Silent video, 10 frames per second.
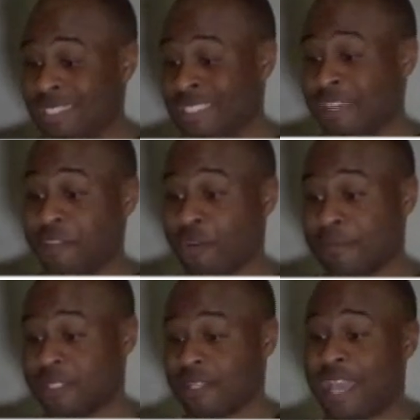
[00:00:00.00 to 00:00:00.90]
70
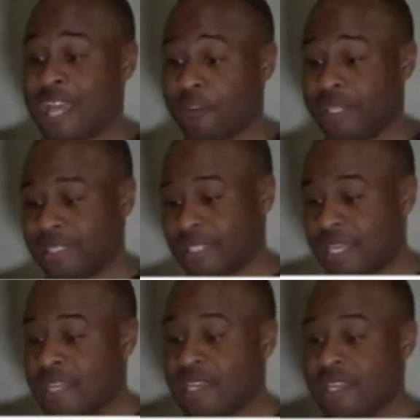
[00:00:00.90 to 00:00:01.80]
grams of calories,
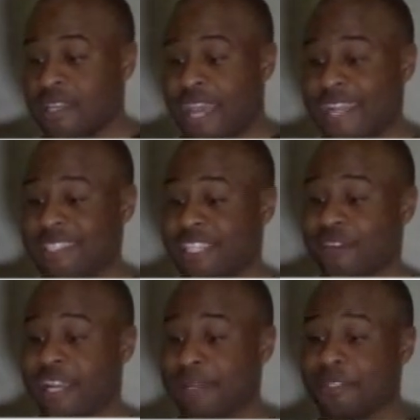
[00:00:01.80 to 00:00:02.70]

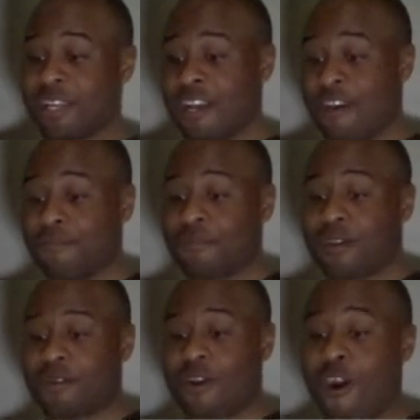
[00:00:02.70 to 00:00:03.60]
18 grams
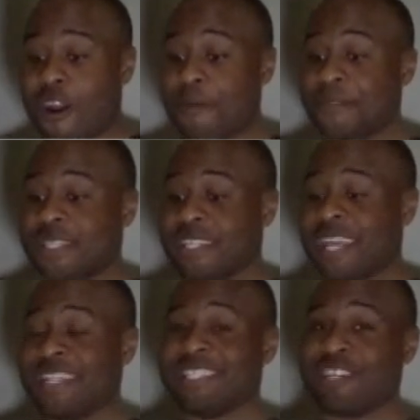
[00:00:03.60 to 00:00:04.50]
of carbs, and
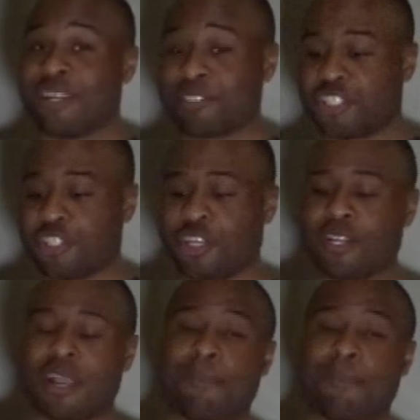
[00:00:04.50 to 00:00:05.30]
then 18 grams of sugar,